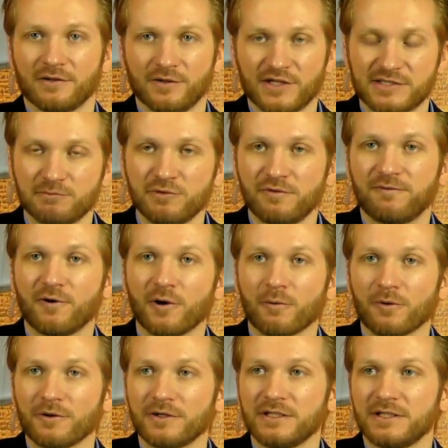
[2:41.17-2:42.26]
let's move
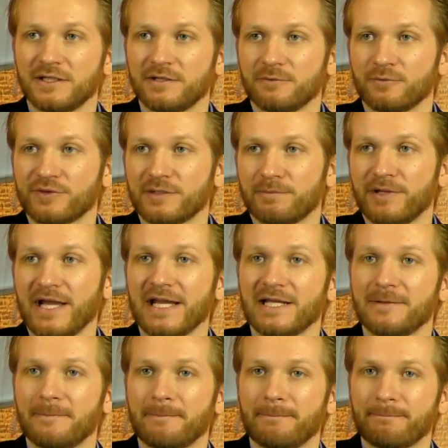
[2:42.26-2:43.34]
forward with the
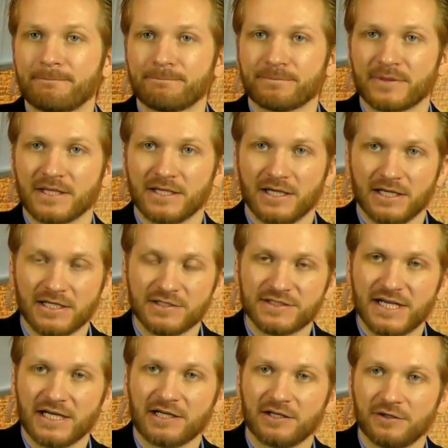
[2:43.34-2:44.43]
planet, and he's
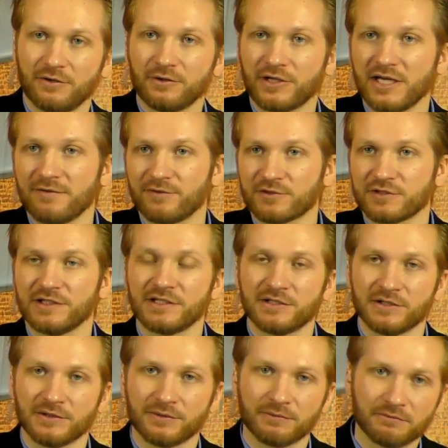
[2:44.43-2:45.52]
not gonna, okay, if there's a
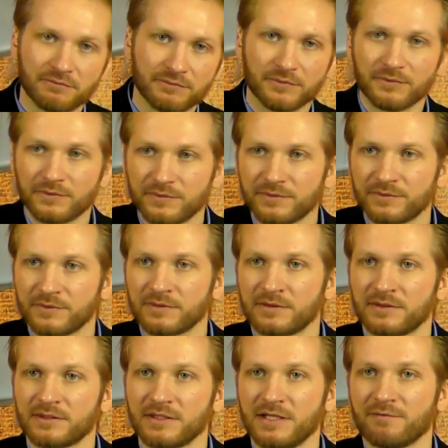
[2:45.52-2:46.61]
little
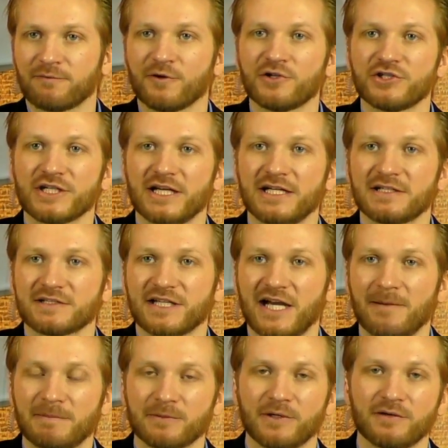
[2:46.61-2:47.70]
infringing on his
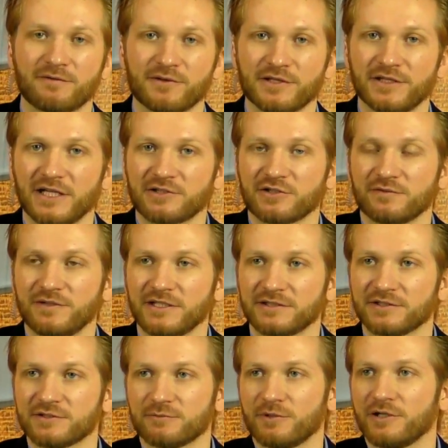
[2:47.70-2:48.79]
copyright for the electric
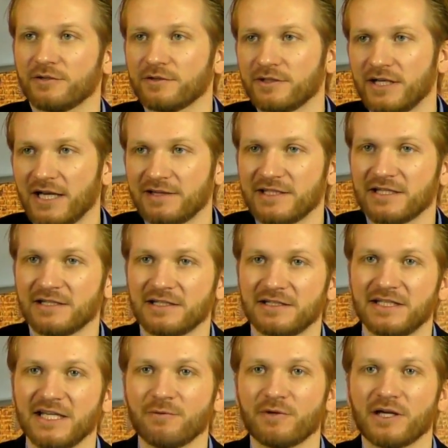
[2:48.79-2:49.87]
vehicles, well, at the end of the
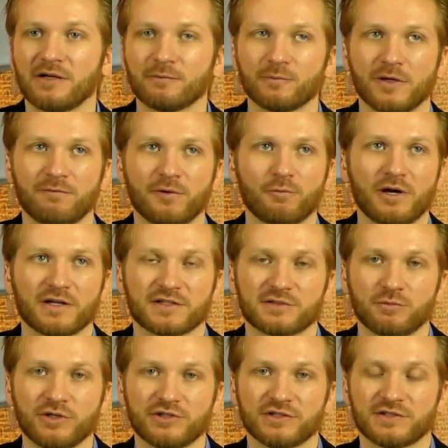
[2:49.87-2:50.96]
day, if we want to
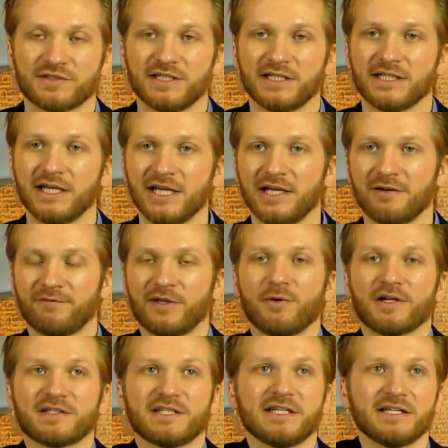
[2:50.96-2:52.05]
switch this thing, if they
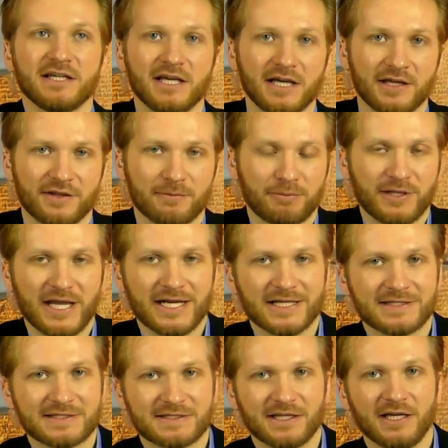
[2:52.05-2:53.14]
want to say the
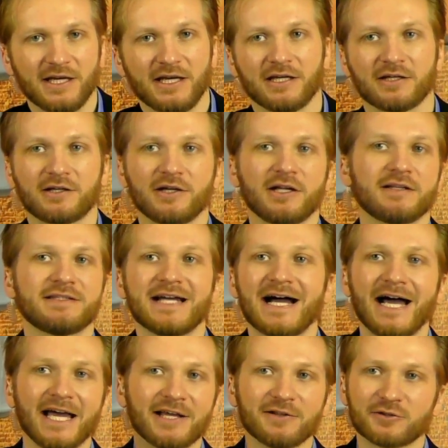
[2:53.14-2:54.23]
planet's gonna
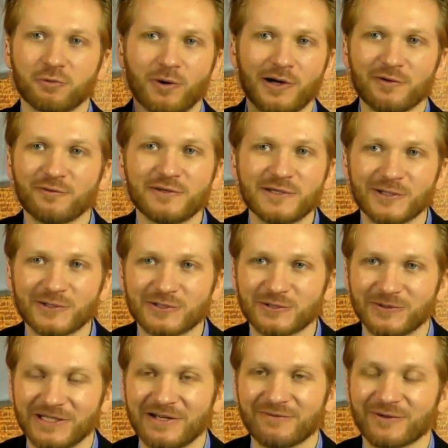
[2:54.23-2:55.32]
die in 12 years or
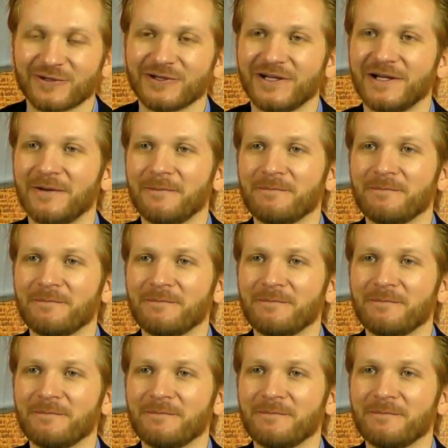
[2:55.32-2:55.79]
whatever,